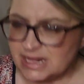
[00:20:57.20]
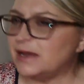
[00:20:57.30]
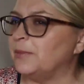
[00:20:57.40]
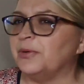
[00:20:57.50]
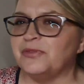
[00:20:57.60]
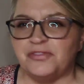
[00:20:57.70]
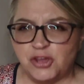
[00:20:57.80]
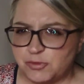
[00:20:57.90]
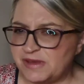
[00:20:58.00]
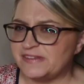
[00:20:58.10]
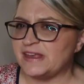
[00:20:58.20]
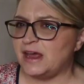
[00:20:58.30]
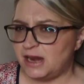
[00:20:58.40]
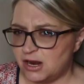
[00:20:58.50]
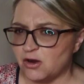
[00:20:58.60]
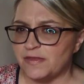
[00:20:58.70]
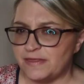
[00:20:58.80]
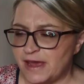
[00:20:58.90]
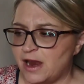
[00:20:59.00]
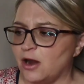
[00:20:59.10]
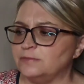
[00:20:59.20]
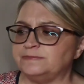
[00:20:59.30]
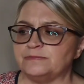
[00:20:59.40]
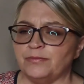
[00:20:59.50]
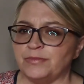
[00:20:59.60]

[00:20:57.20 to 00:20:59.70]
like a perfumy scent here and there.